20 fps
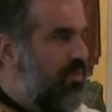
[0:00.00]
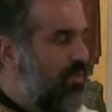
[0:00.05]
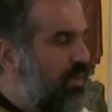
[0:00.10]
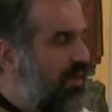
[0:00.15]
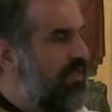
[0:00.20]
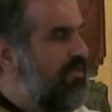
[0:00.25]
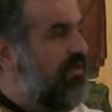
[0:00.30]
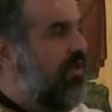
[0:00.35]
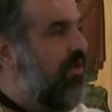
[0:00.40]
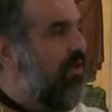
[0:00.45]

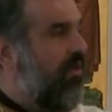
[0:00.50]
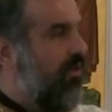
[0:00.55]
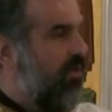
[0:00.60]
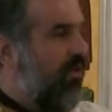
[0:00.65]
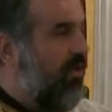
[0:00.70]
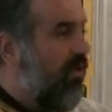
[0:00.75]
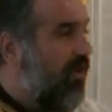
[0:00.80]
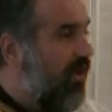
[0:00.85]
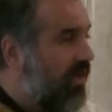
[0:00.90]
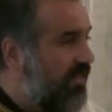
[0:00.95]
with
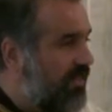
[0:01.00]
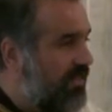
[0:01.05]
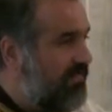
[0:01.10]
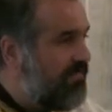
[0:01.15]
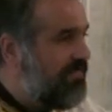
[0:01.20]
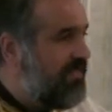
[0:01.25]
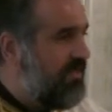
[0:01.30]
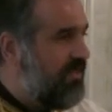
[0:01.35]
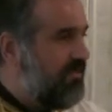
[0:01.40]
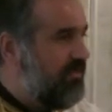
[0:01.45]
all
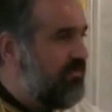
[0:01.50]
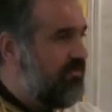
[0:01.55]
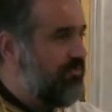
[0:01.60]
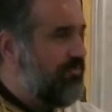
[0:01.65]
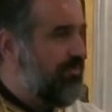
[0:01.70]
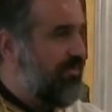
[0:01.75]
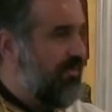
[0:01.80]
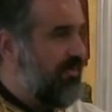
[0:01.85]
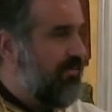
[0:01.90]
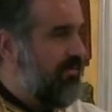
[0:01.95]
of the
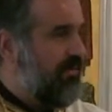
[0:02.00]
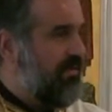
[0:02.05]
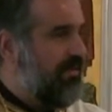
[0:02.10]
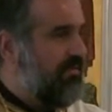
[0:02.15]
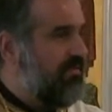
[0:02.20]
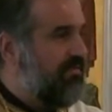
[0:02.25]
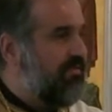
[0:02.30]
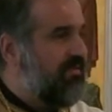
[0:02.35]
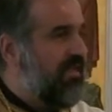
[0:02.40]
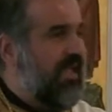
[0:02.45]

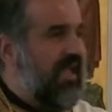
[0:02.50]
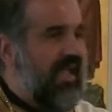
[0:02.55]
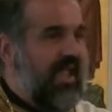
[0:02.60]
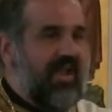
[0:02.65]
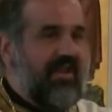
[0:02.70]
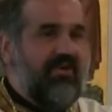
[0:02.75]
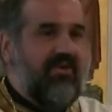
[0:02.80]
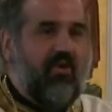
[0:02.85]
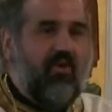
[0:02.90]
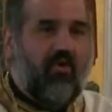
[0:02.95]
experience
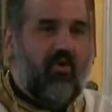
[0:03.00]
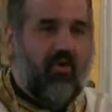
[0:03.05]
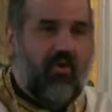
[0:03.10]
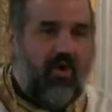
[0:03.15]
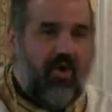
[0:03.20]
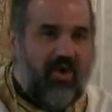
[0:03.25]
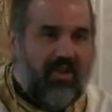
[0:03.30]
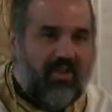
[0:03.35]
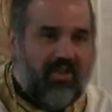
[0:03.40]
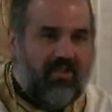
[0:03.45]
and
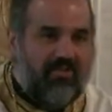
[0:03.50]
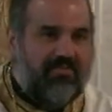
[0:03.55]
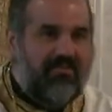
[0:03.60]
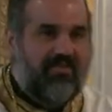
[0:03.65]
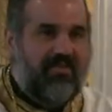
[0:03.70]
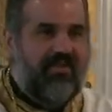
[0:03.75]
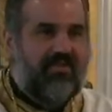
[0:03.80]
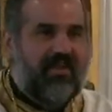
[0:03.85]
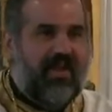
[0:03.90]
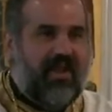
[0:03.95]
all
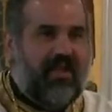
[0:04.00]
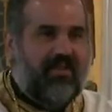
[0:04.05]
of the